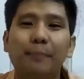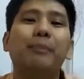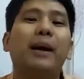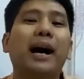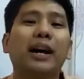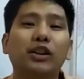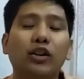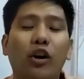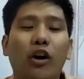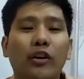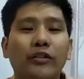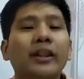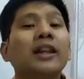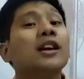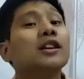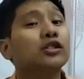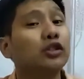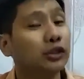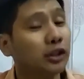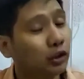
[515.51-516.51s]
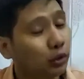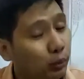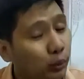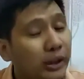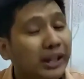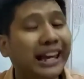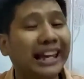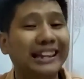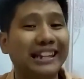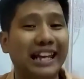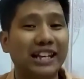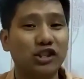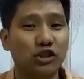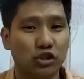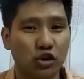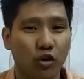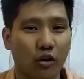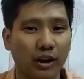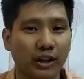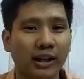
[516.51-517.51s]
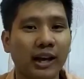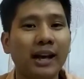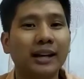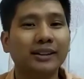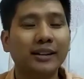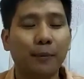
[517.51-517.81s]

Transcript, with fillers: ng Panginoon so that we can enjoy